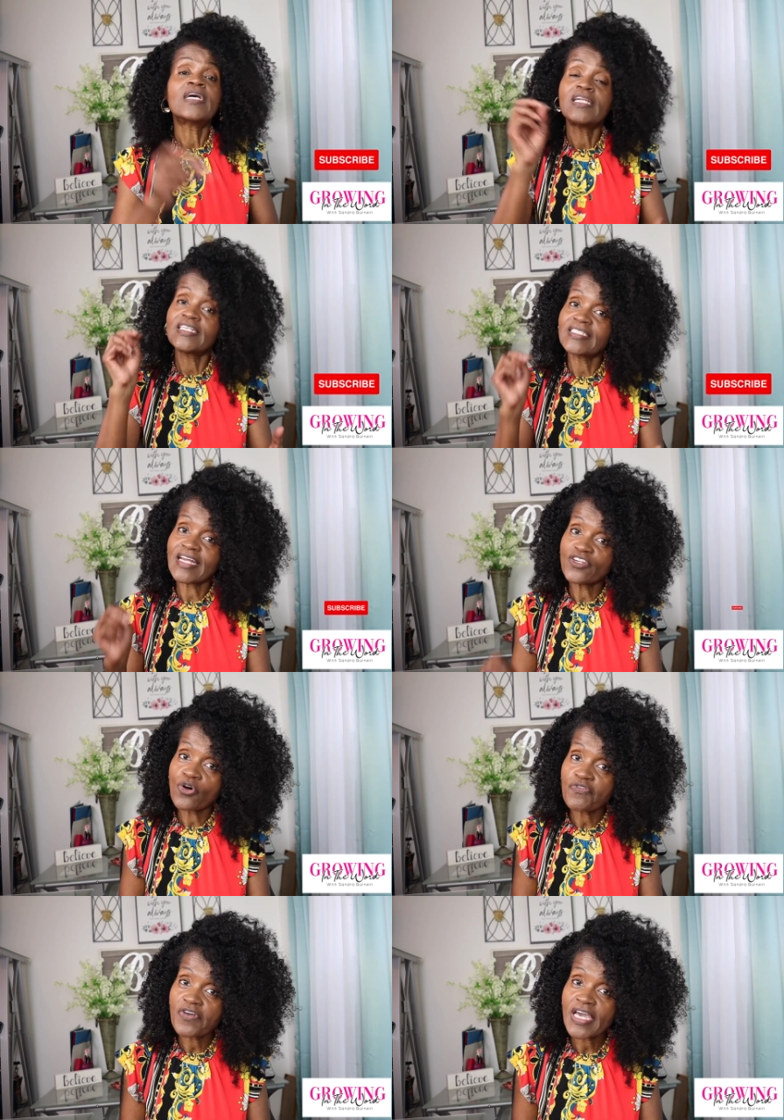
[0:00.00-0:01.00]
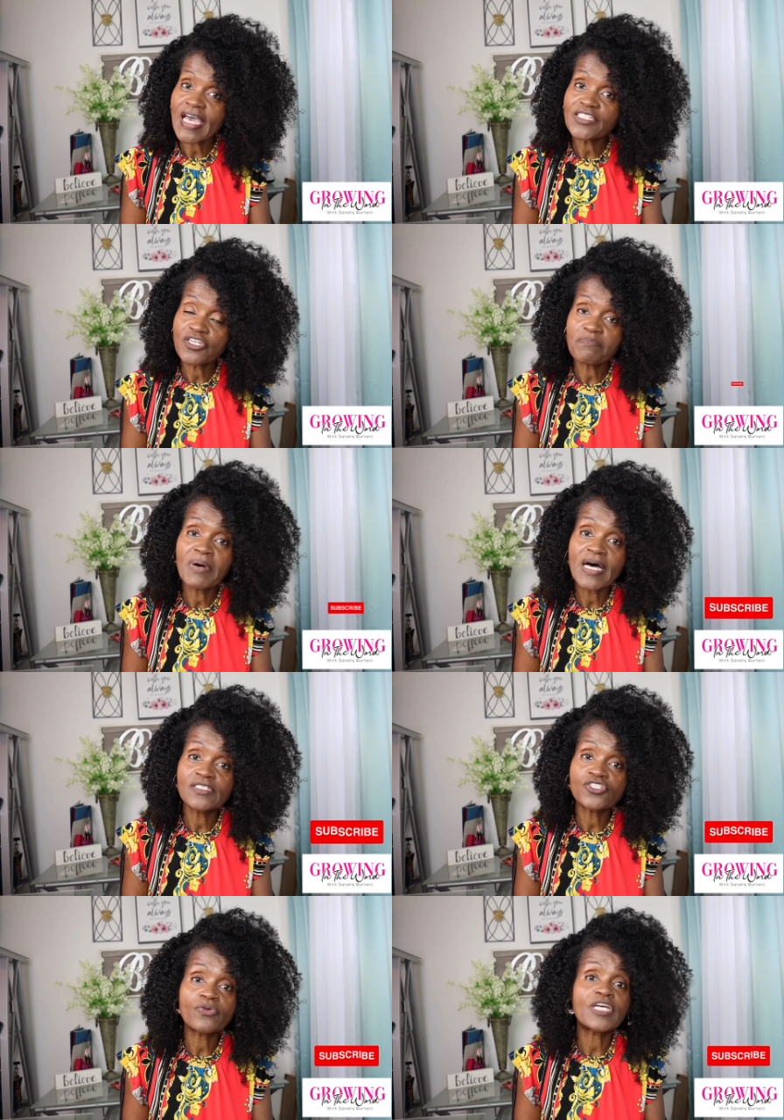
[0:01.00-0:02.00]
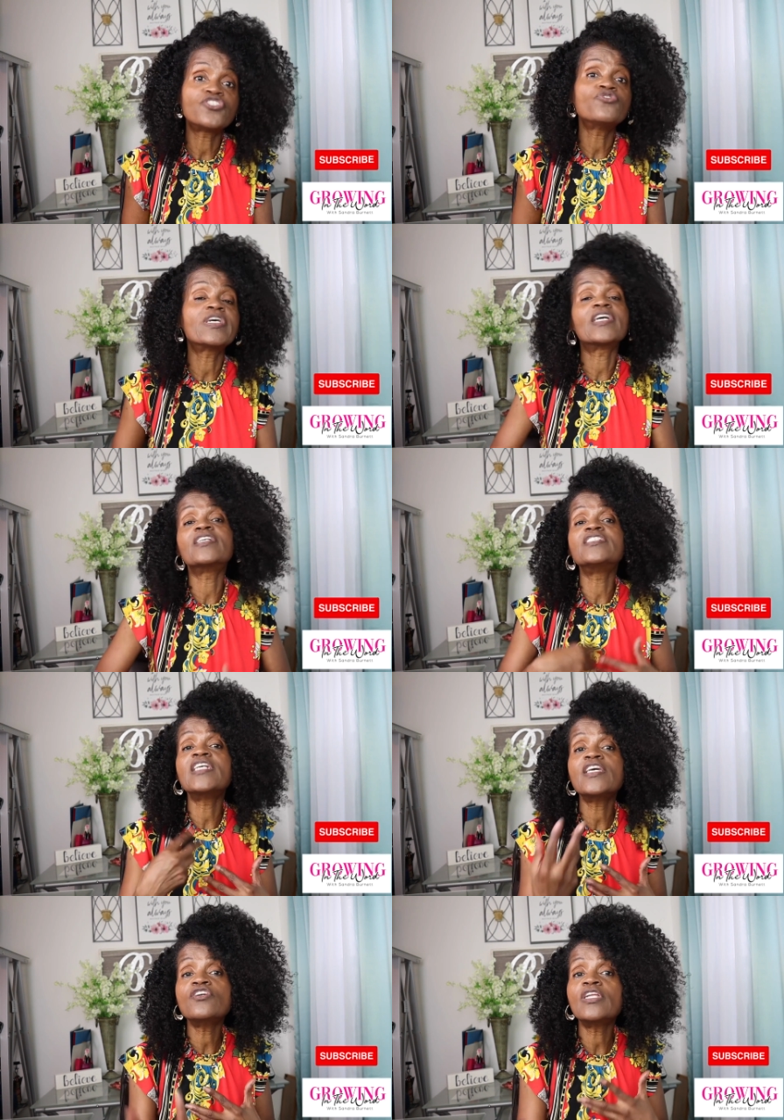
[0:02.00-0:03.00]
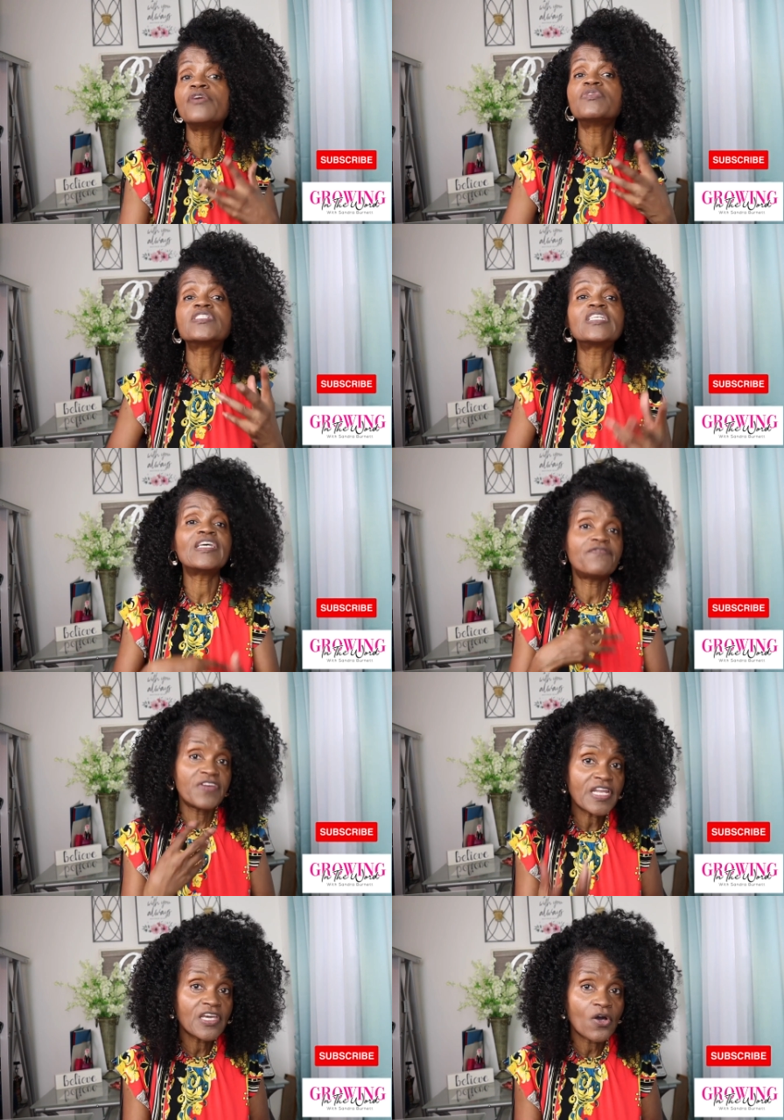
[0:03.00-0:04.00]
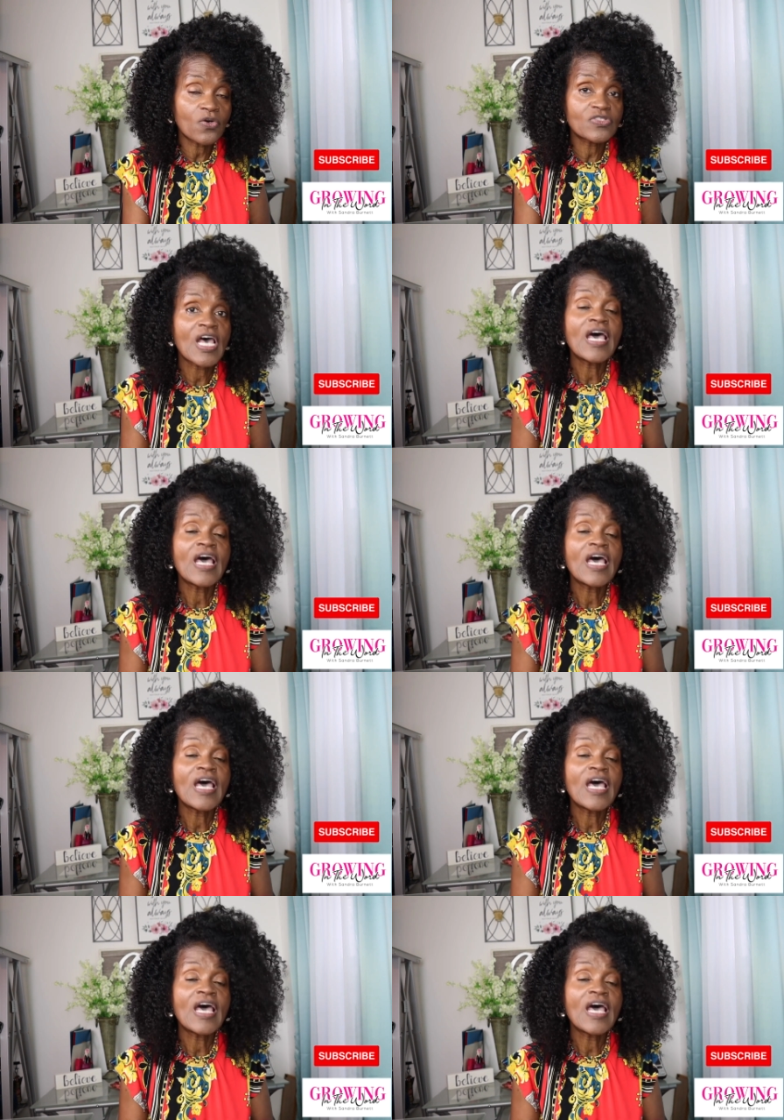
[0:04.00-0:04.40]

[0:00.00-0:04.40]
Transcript: Click that notification button so that you can continually receive videos.